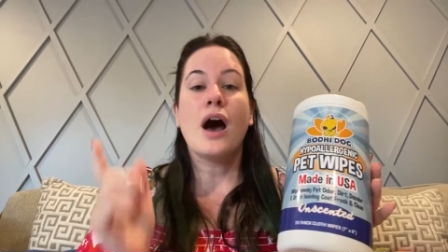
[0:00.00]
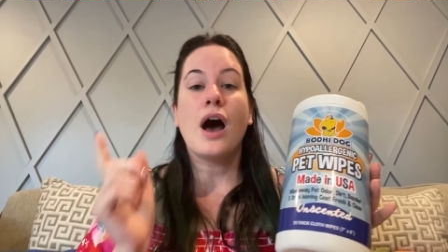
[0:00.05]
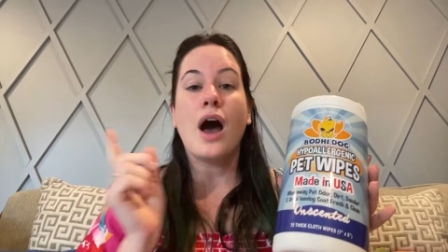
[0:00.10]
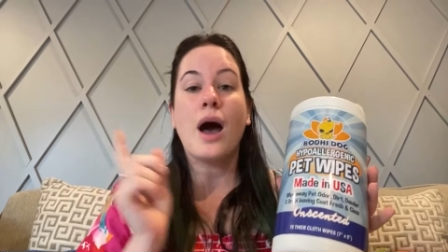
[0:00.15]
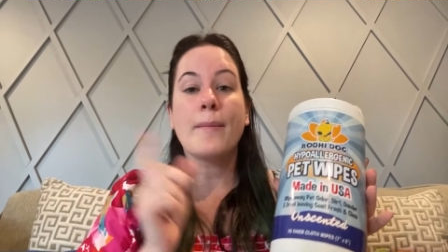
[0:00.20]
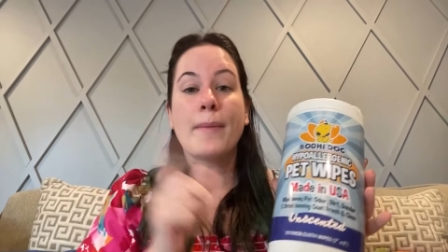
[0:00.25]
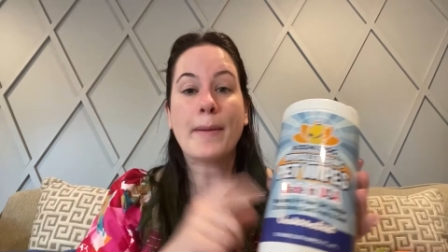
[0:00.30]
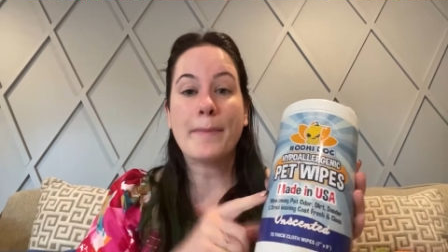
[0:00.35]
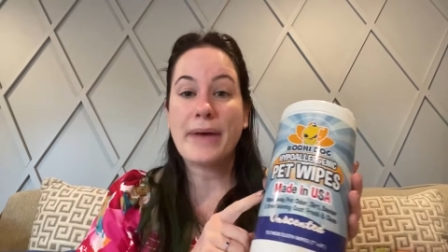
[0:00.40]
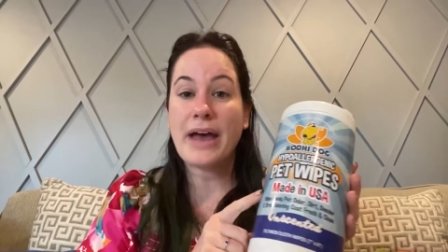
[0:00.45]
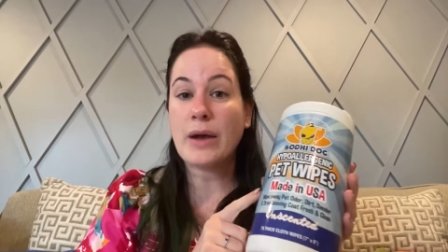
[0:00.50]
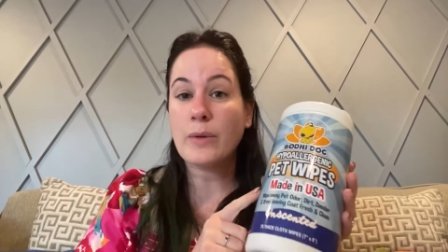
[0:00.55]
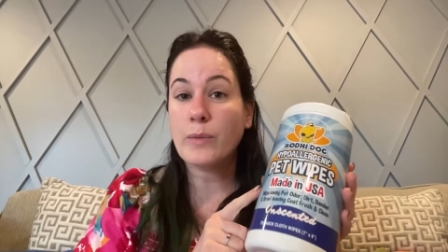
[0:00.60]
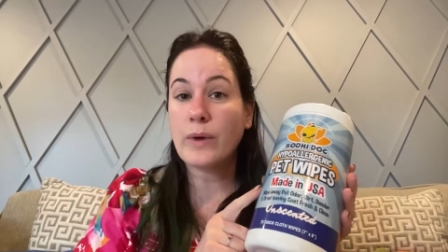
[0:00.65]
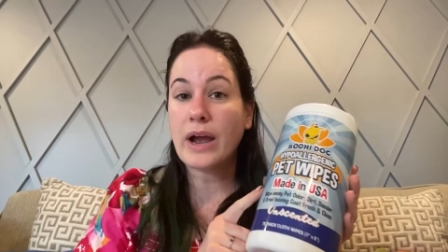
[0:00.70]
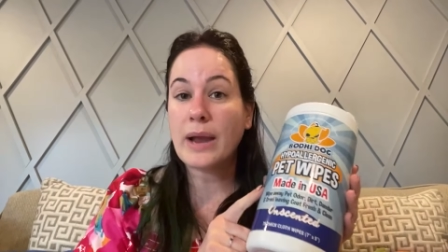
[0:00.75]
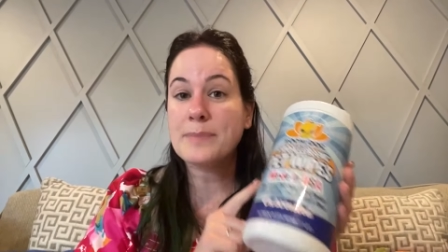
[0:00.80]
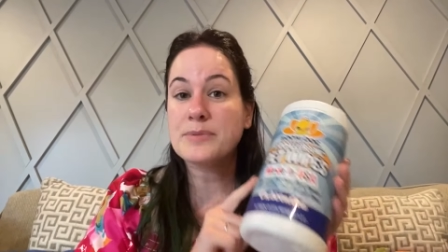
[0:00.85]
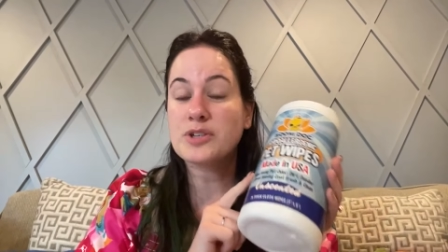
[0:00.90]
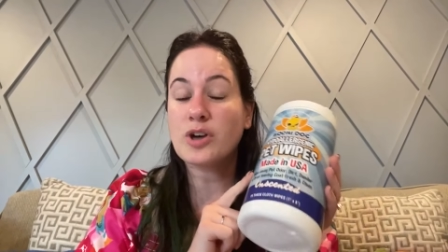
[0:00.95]
um, pet
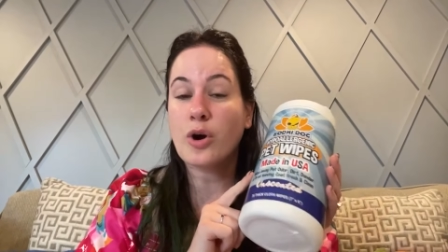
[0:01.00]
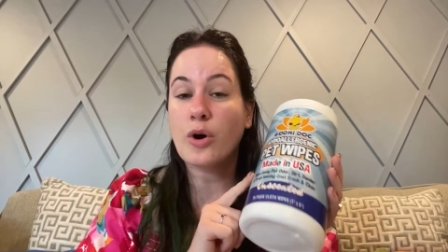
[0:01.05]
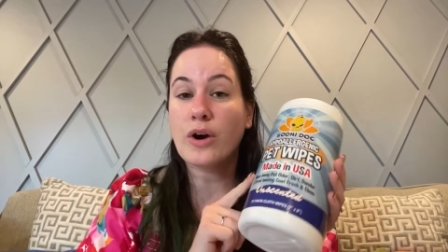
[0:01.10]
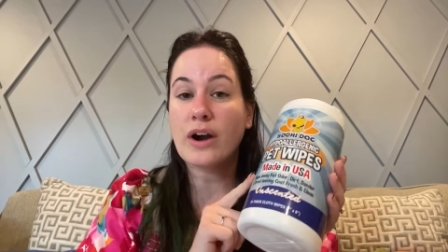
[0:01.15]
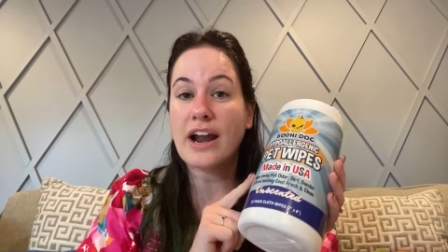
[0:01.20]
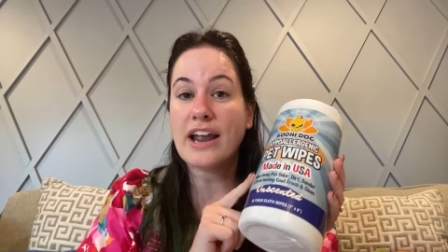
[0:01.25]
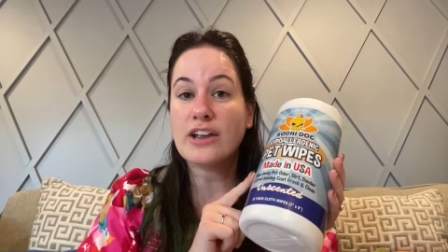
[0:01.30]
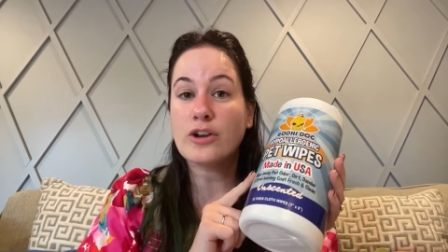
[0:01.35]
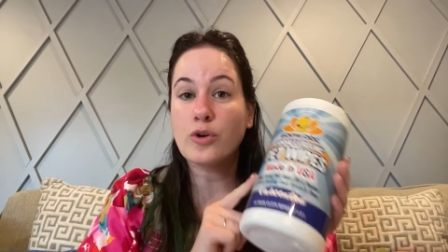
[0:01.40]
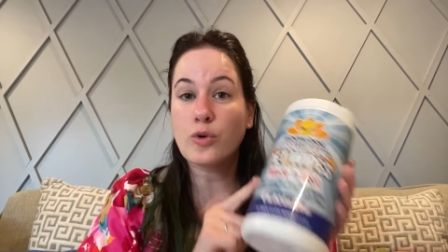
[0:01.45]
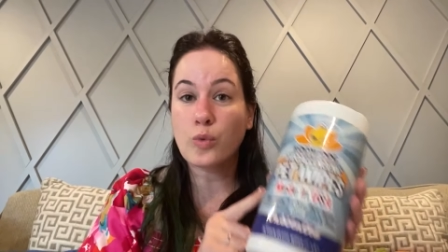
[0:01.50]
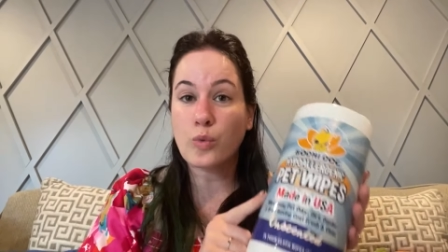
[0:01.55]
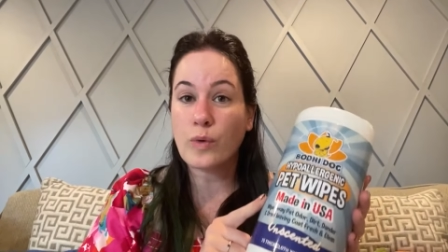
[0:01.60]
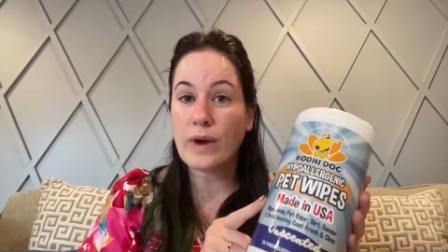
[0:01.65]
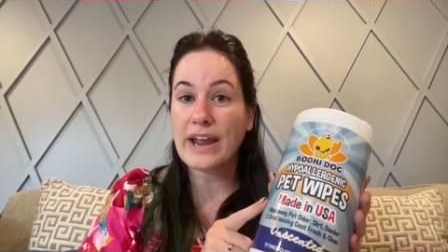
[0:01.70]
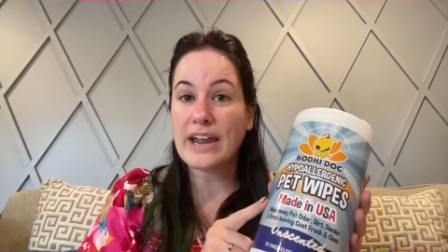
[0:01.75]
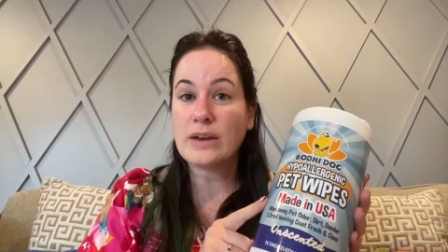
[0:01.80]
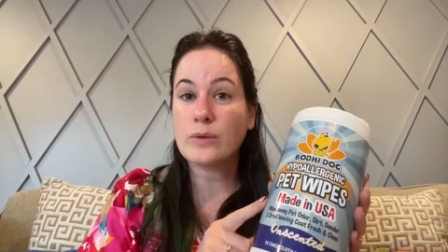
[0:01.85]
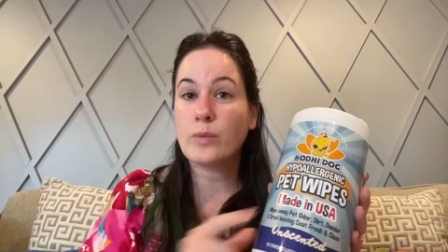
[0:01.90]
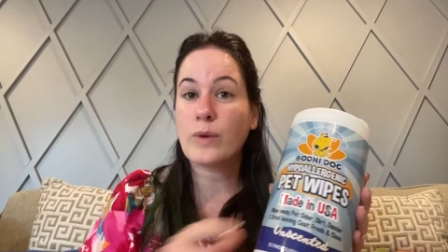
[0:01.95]
wipes are a
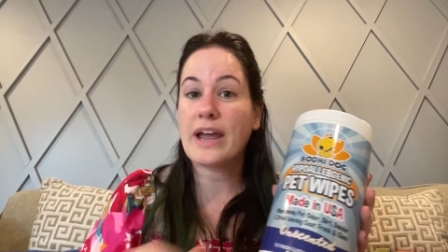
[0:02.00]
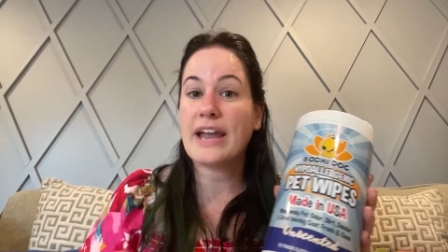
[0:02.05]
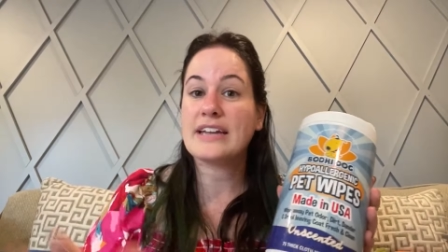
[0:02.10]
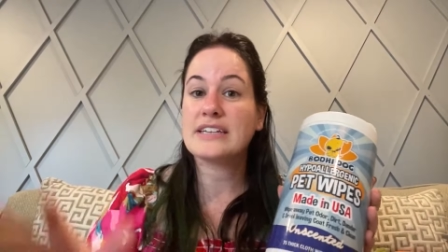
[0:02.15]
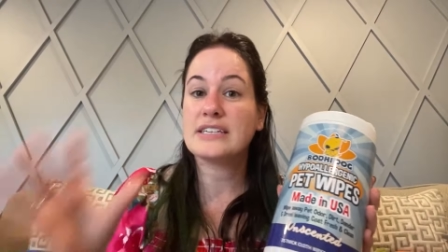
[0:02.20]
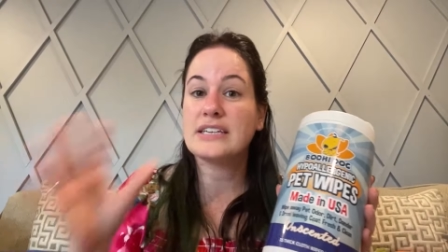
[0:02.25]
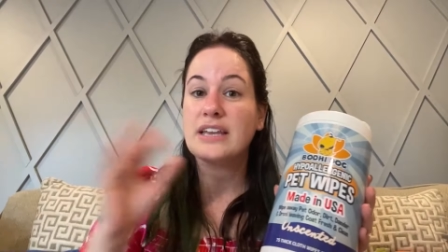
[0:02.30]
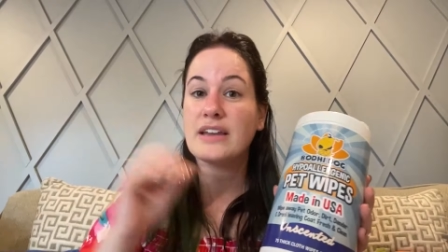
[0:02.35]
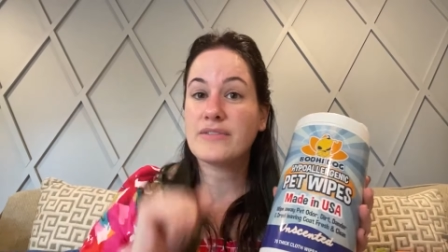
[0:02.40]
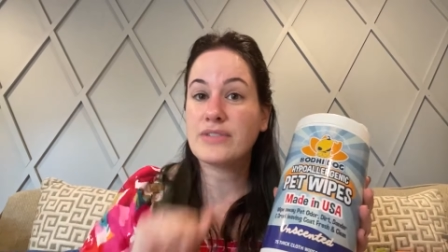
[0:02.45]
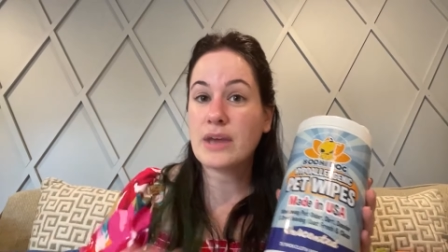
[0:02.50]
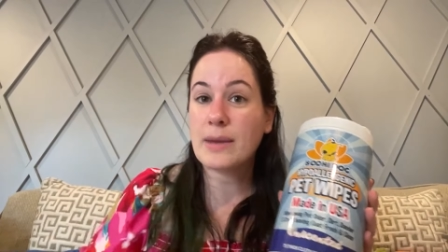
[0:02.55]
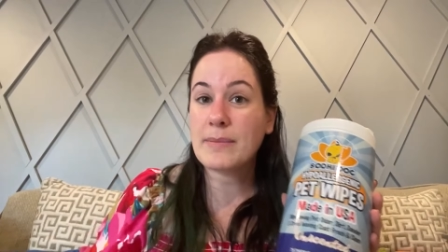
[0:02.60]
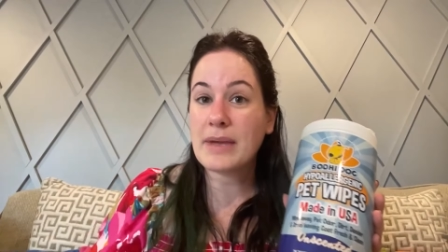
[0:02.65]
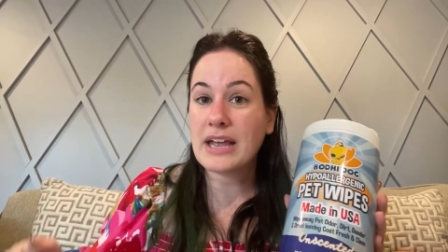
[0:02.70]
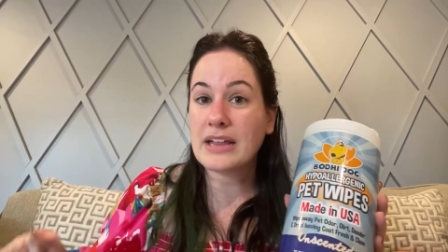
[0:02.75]
great way to give them